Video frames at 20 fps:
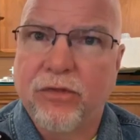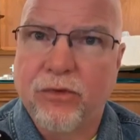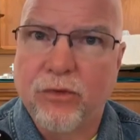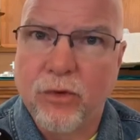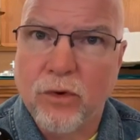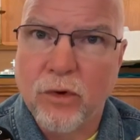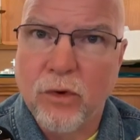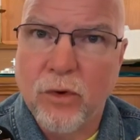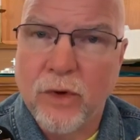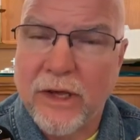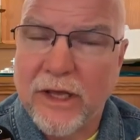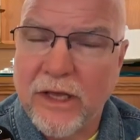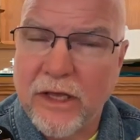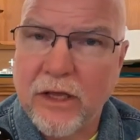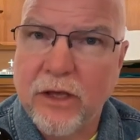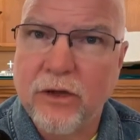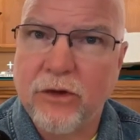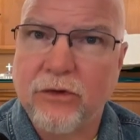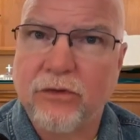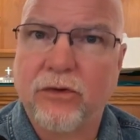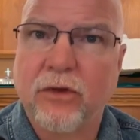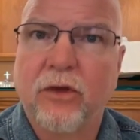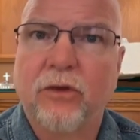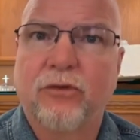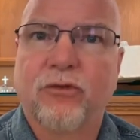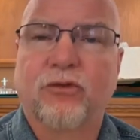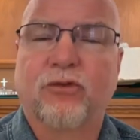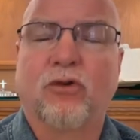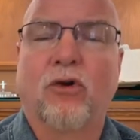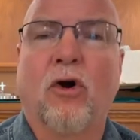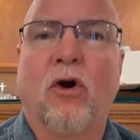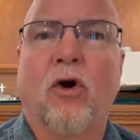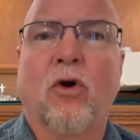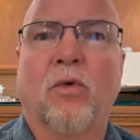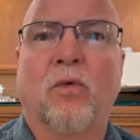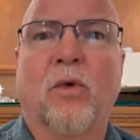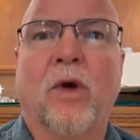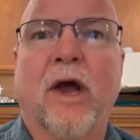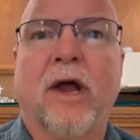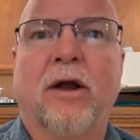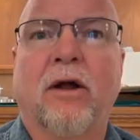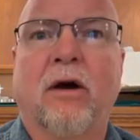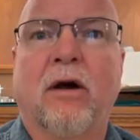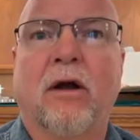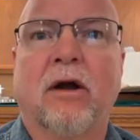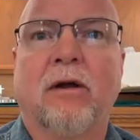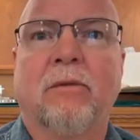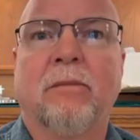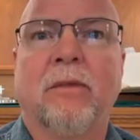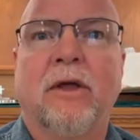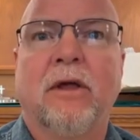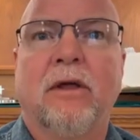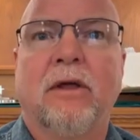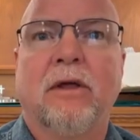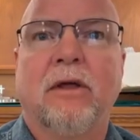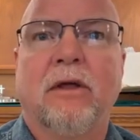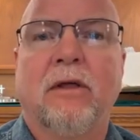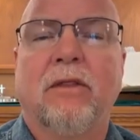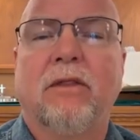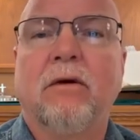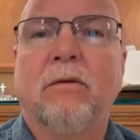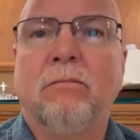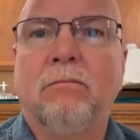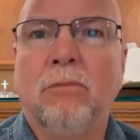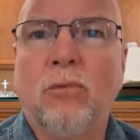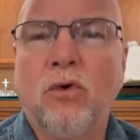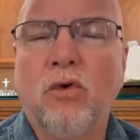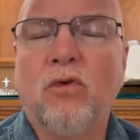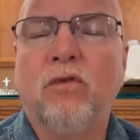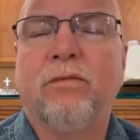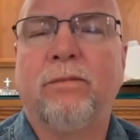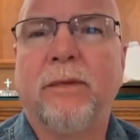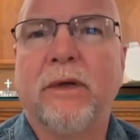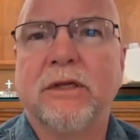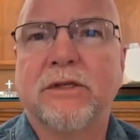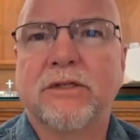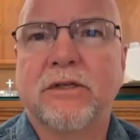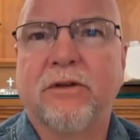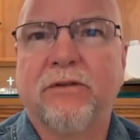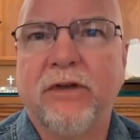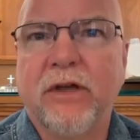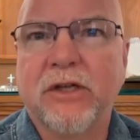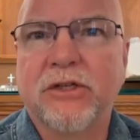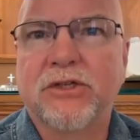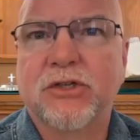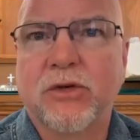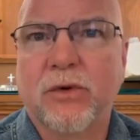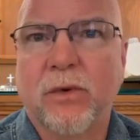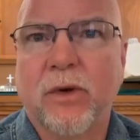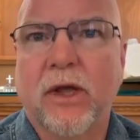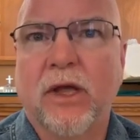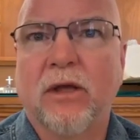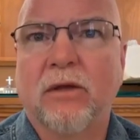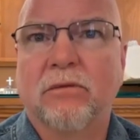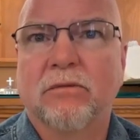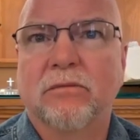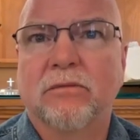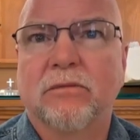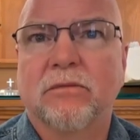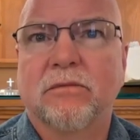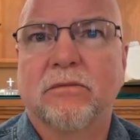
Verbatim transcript: through his strong right arm the movements of history.